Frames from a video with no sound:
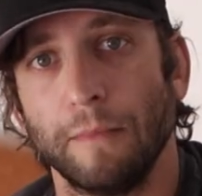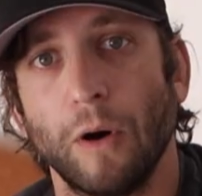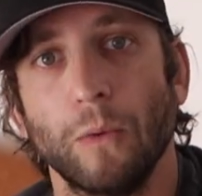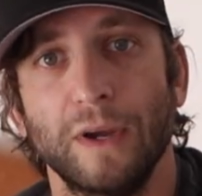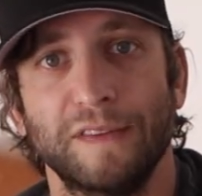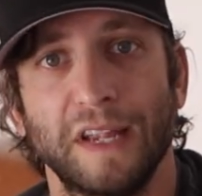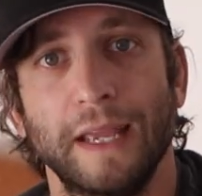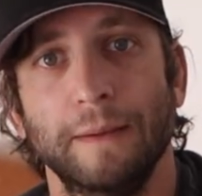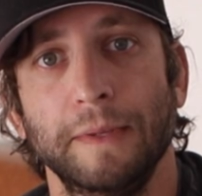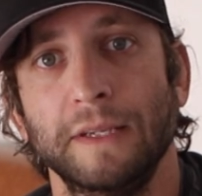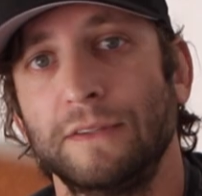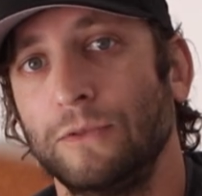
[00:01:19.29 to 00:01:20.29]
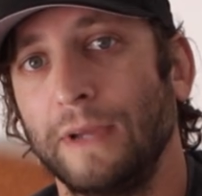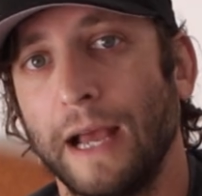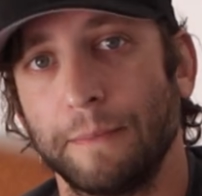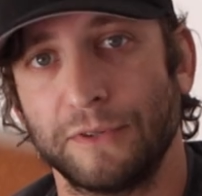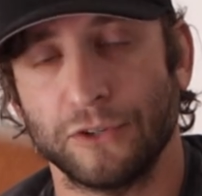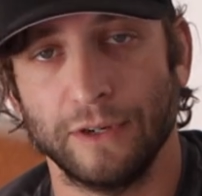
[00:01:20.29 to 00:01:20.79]
I'm always aiming to
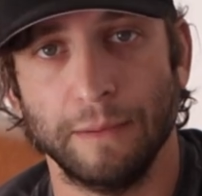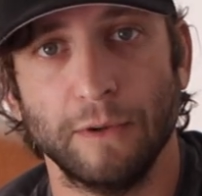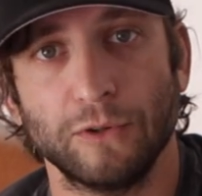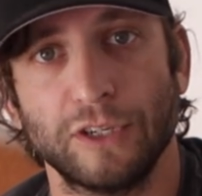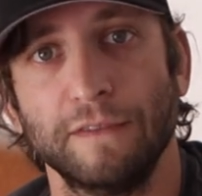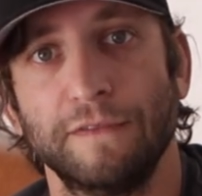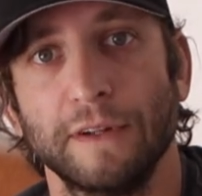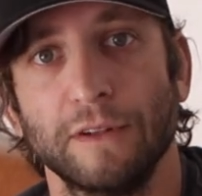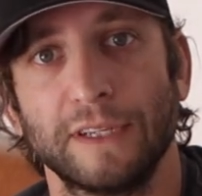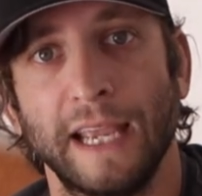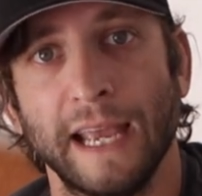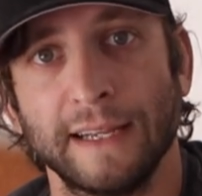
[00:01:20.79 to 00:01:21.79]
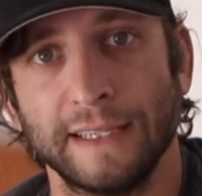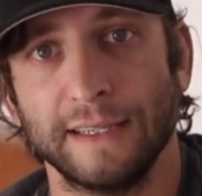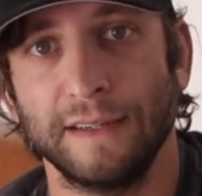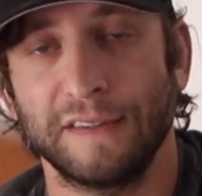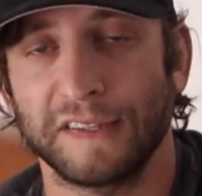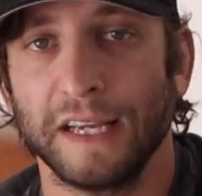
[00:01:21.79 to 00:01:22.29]
capture emotion-filled
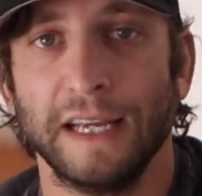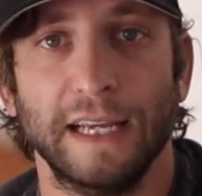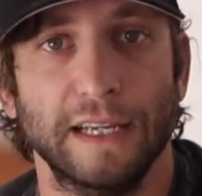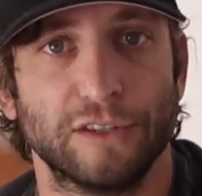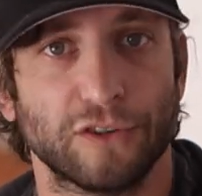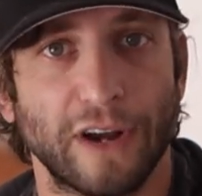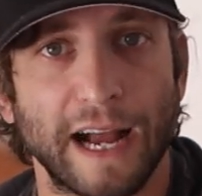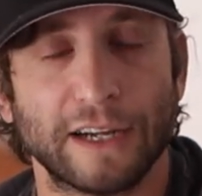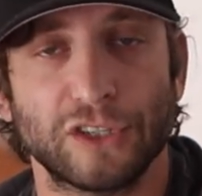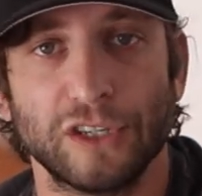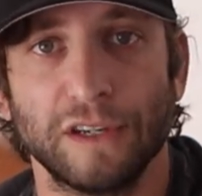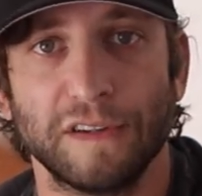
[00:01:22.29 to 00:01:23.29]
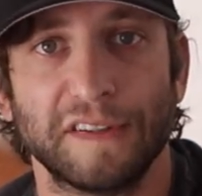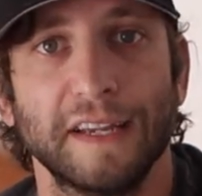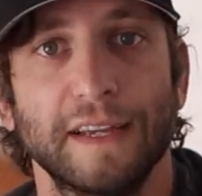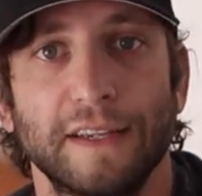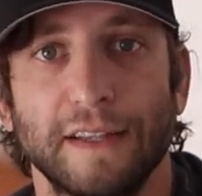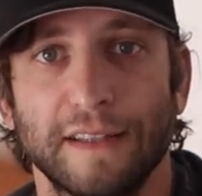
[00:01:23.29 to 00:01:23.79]
candids, interactions,
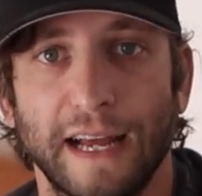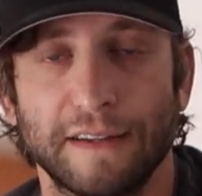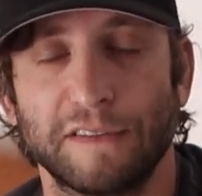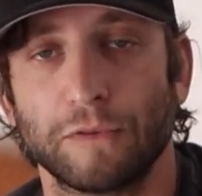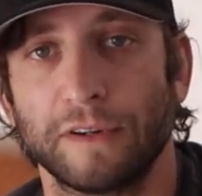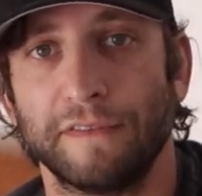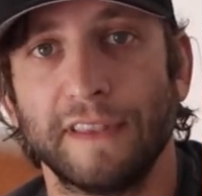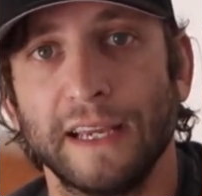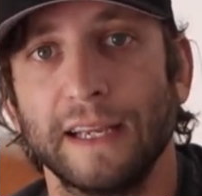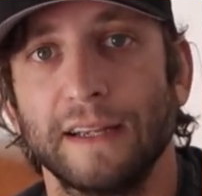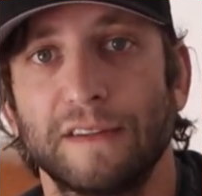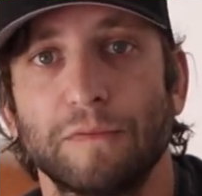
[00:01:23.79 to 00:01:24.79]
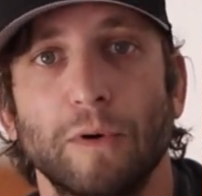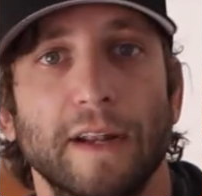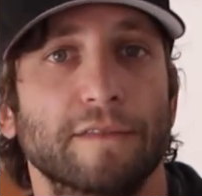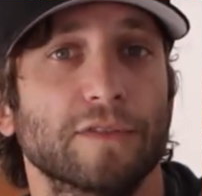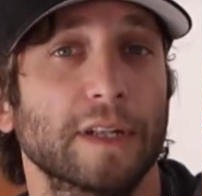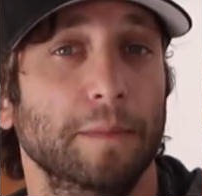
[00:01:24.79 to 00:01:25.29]
that sort of thing. It's
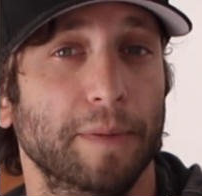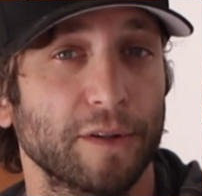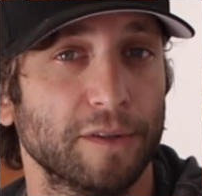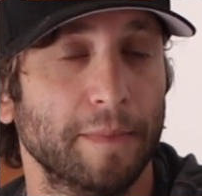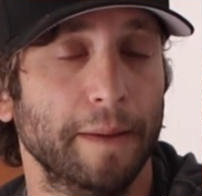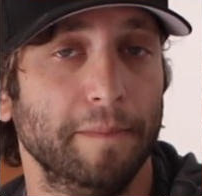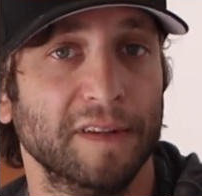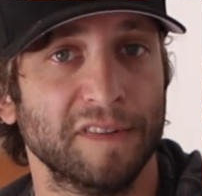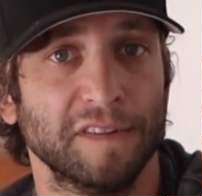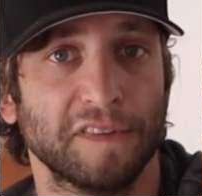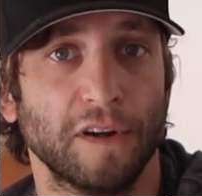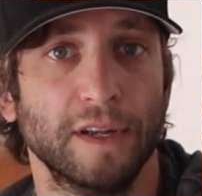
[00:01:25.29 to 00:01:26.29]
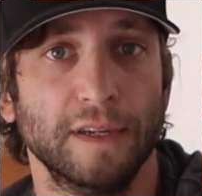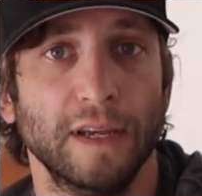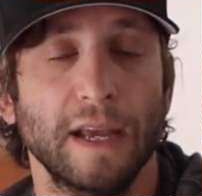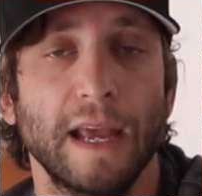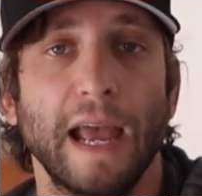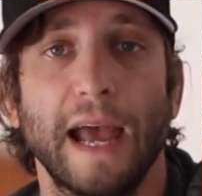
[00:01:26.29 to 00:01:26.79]
what I've really built my business on.
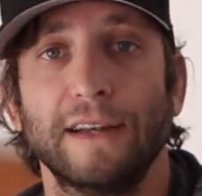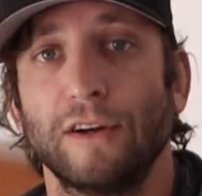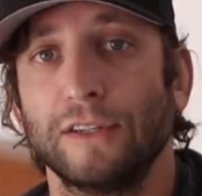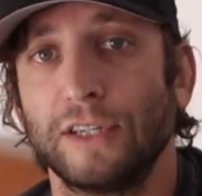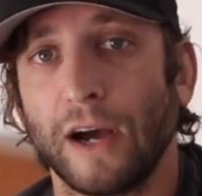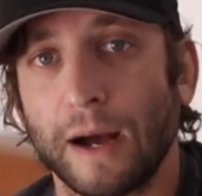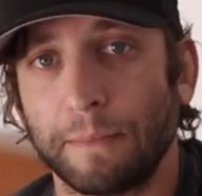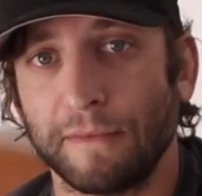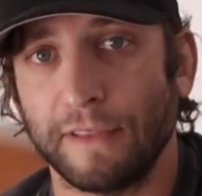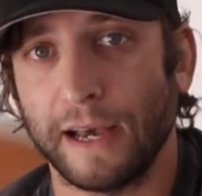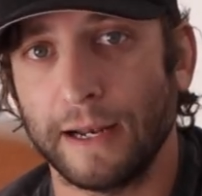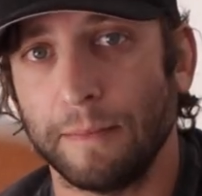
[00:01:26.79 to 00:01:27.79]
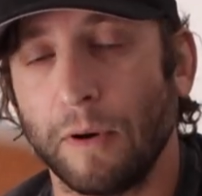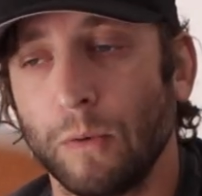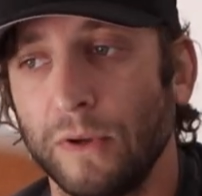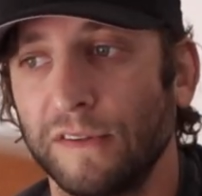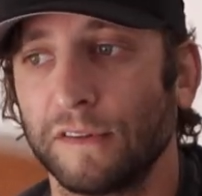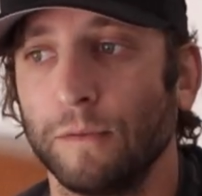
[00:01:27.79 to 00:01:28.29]
And on top of that, I'm
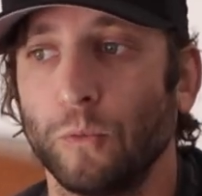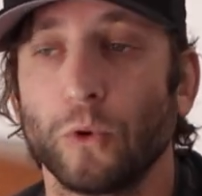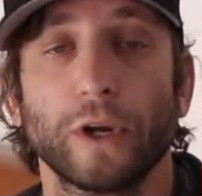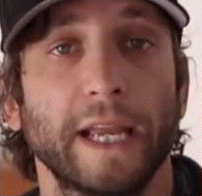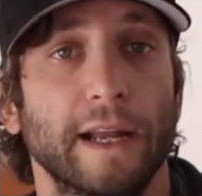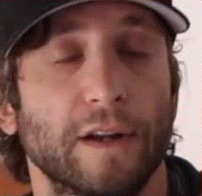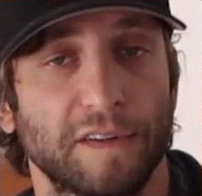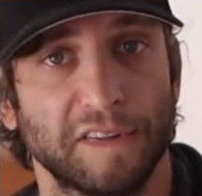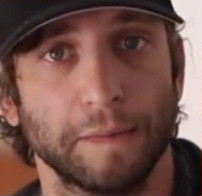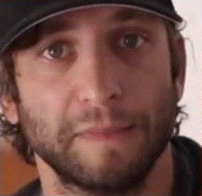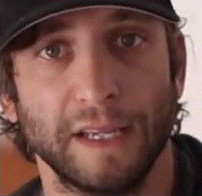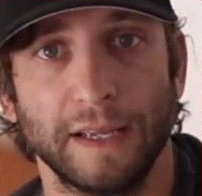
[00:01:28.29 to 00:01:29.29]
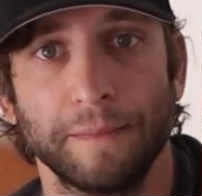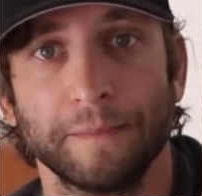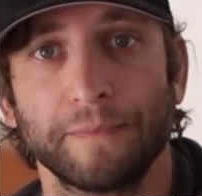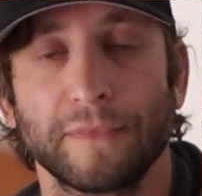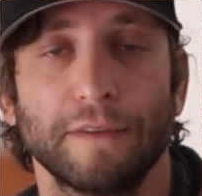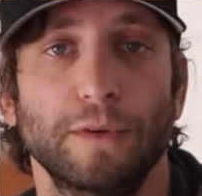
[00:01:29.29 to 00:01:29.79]
always working on something.
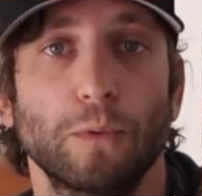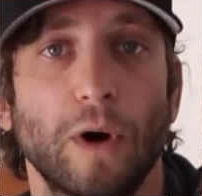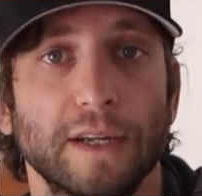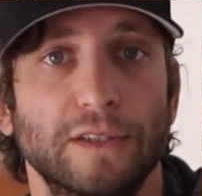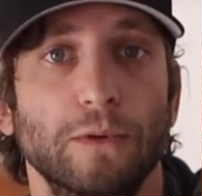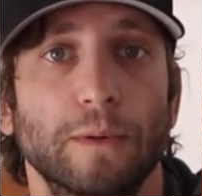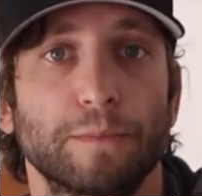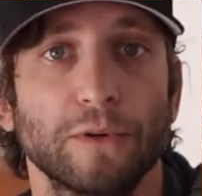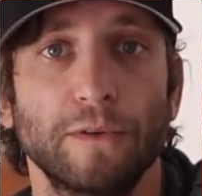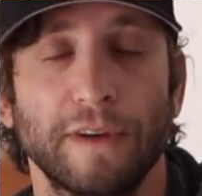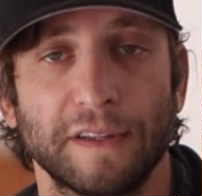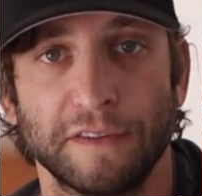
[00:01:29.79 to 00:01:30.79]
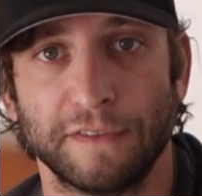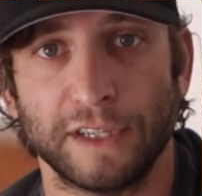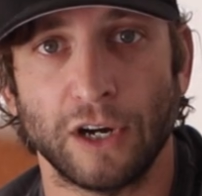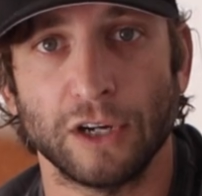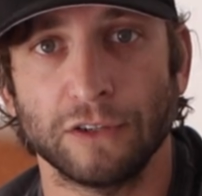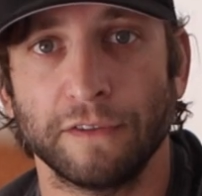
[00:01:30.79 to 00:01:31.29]
If you want to improve as a
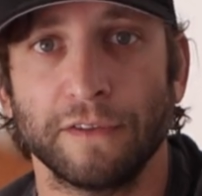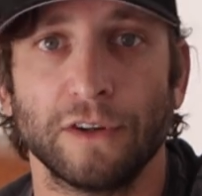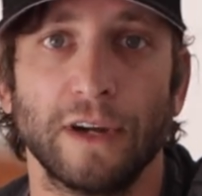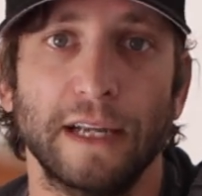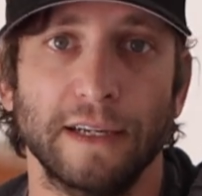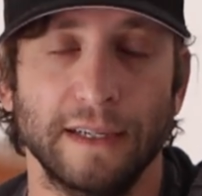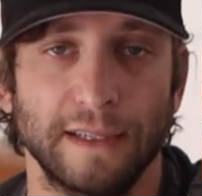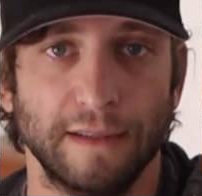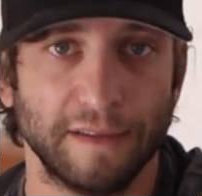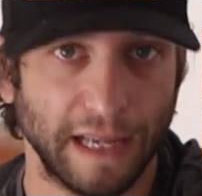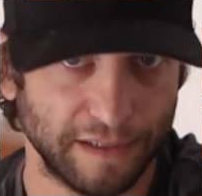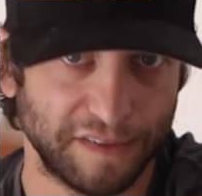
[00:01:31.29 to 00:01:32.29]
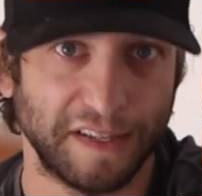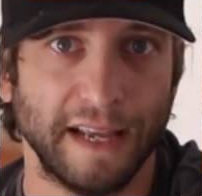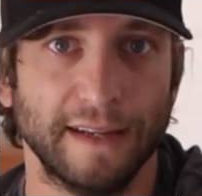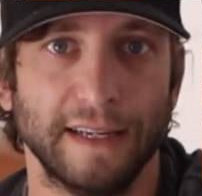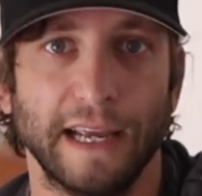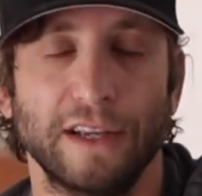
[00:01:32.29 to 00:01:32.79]
photographer and, in, and
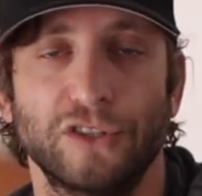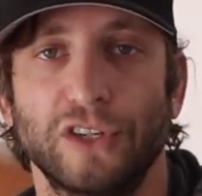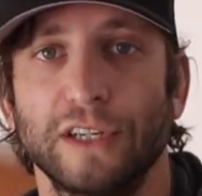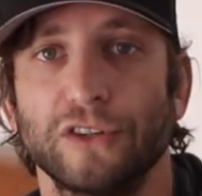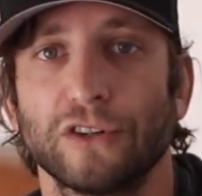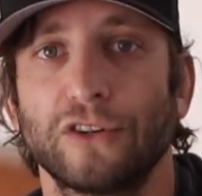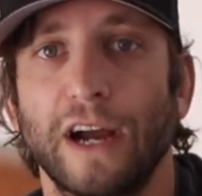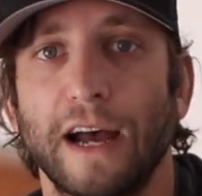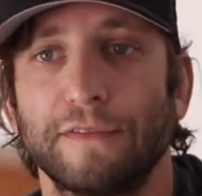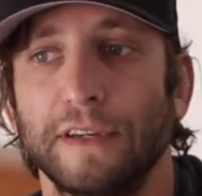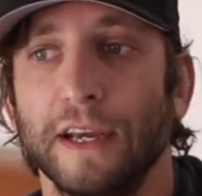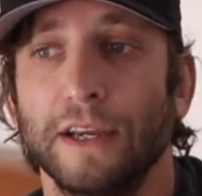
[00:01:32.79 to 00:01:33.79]
stay engaged in your craft,